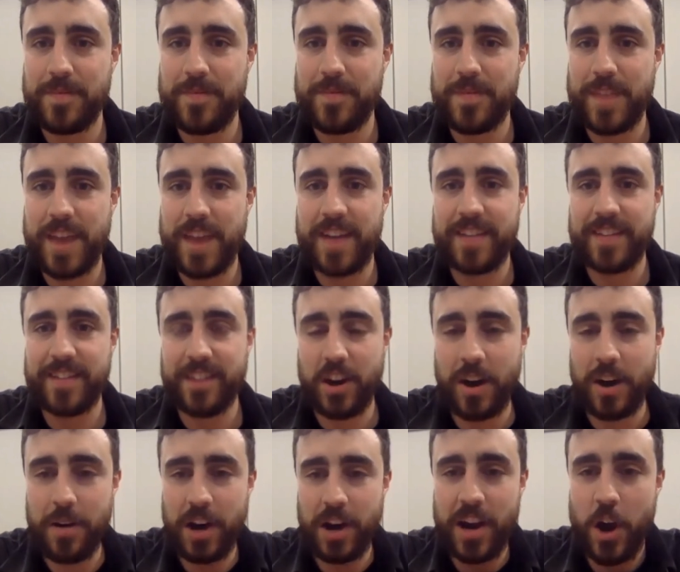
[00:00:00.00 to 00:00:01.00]
Excellent.
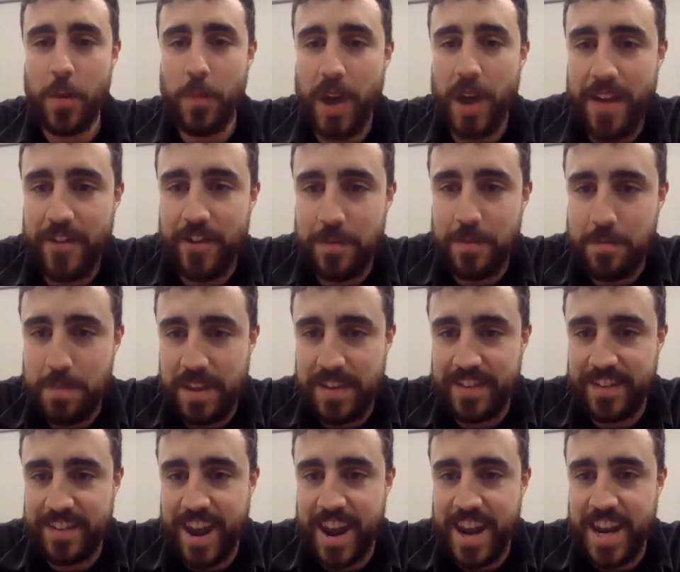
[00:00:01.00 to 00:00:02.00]
I hope I haven't
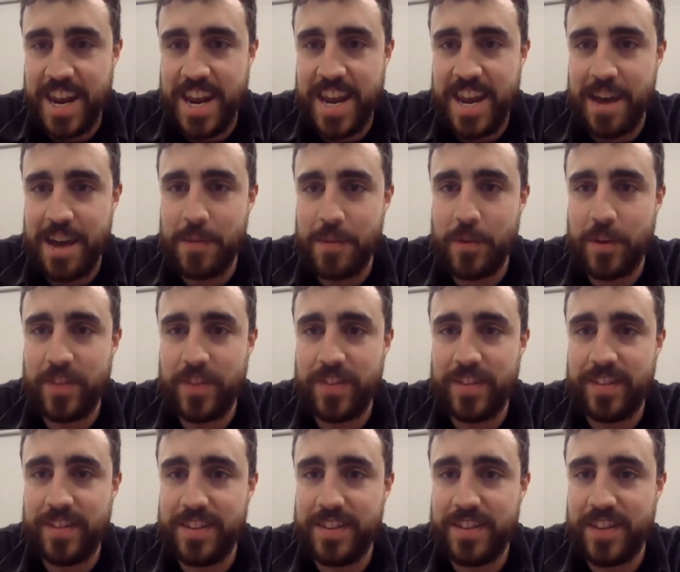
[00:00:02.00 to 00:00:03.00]
missed any
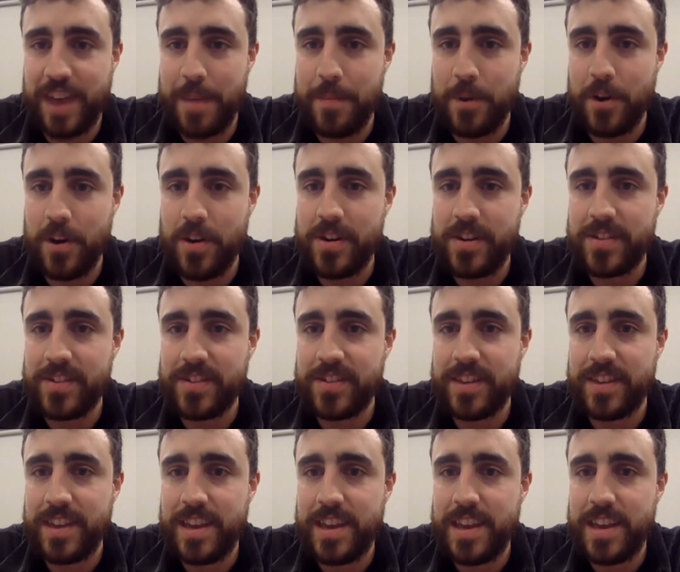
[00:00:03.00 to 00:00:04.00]
questions in the chat box,
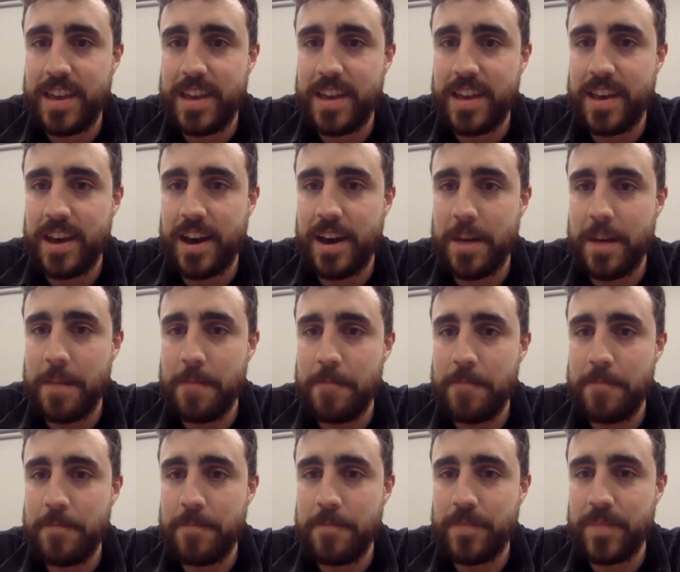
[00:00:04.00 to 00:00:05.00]

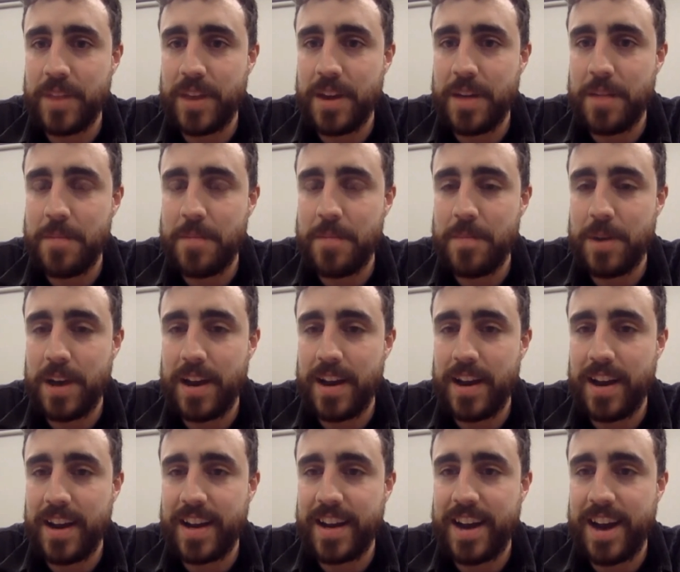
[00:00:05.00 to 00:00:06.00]
but
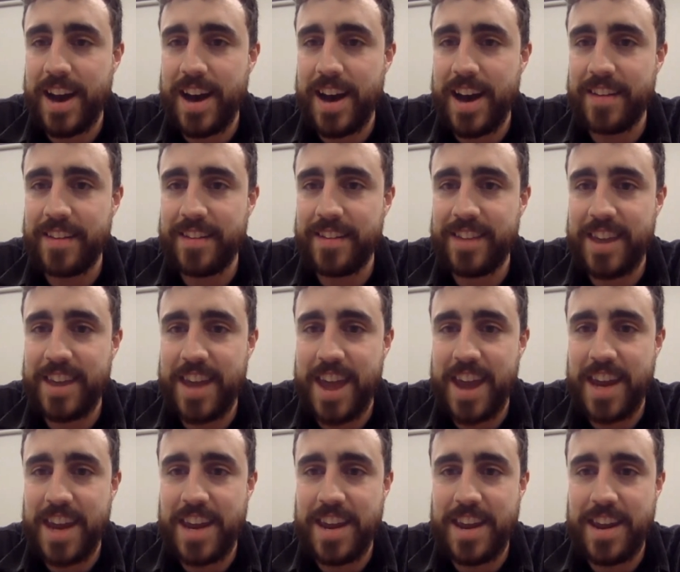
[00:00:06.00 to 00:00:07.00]
I can't see
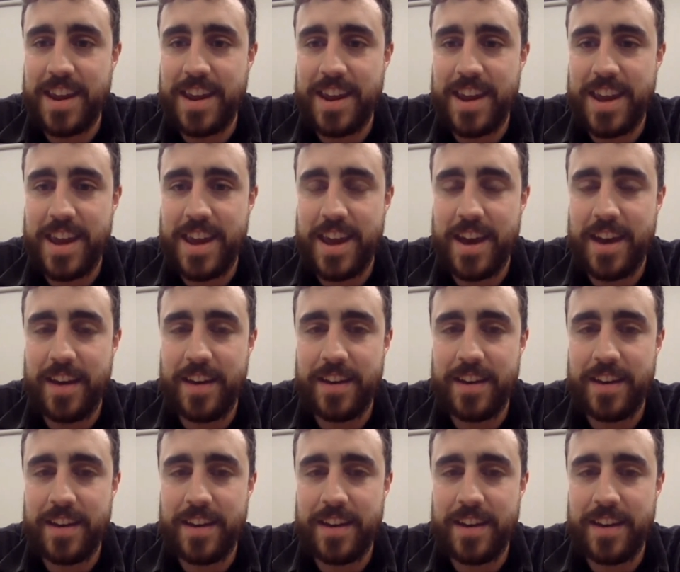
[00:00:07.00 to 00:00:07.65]
any in here.